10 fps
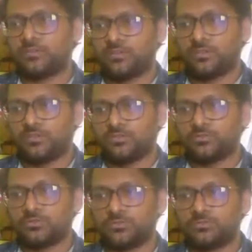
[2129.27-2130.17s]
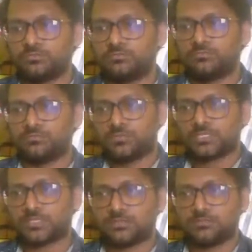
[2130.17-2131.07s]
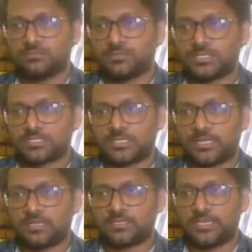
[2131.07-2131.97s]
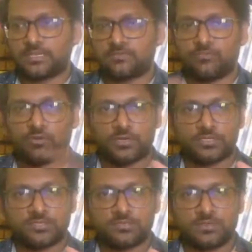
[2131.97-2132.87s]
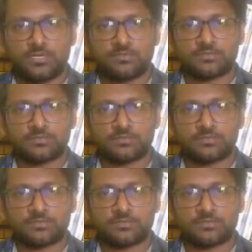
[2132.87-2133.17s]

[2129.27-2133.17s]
you just say take an forest, right?